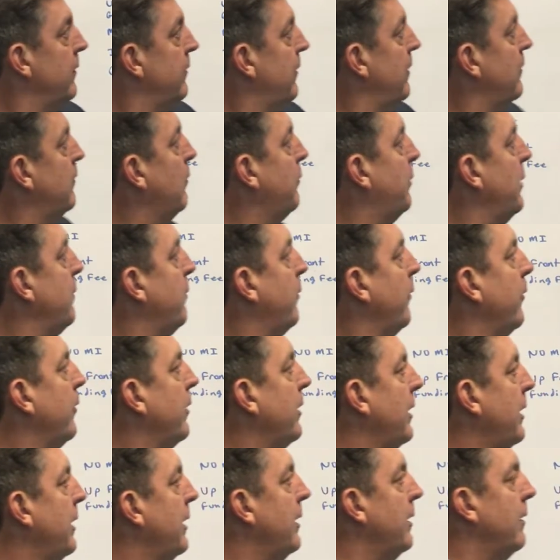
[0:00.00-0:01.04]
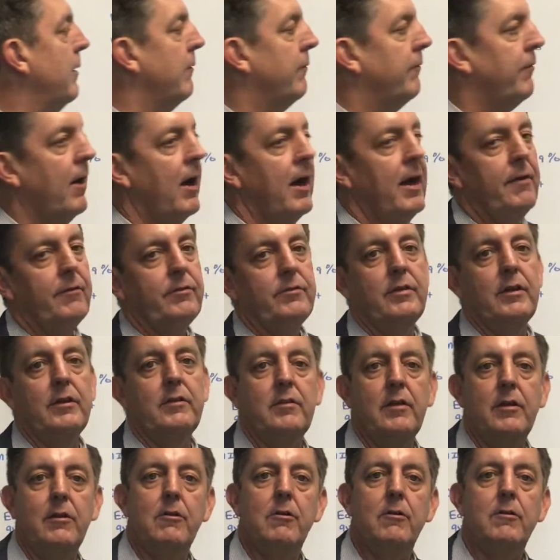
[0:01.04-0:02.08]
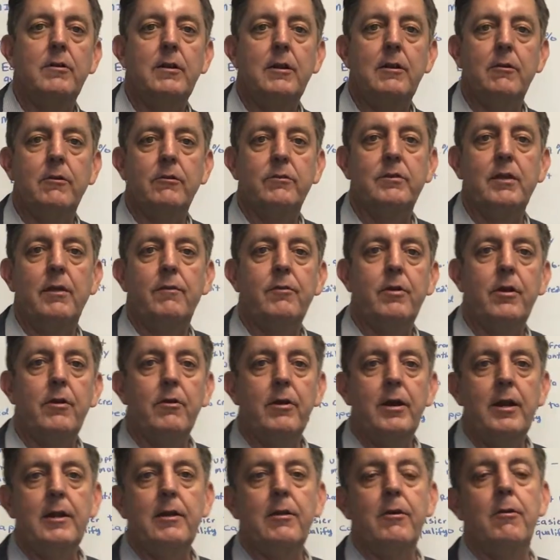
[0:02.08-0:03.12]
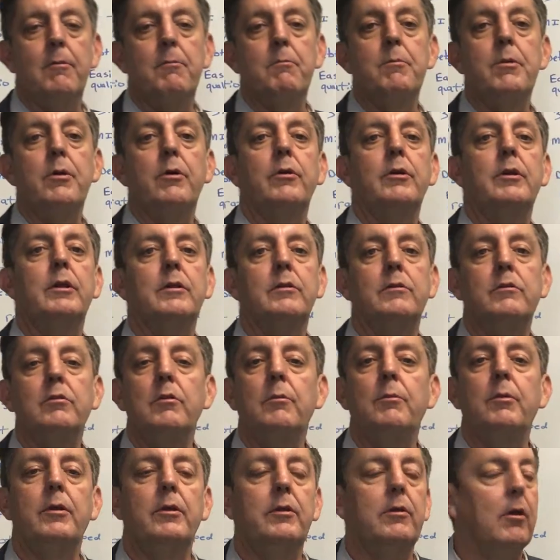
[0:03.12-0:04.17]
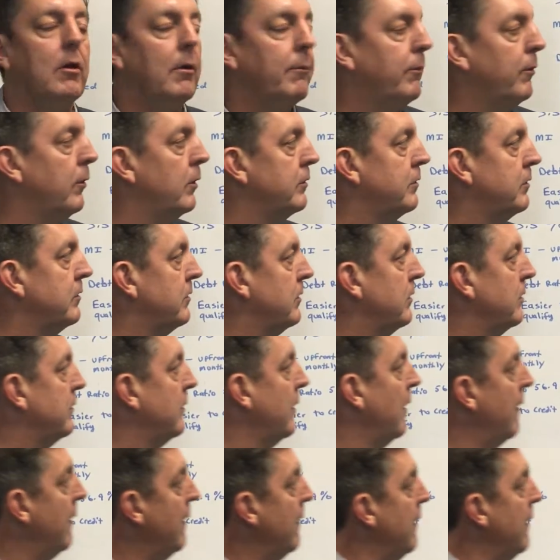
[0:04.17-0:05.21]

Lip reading: So these are people that are getting into 500, 600, 700, 800 million, $2 million purchases,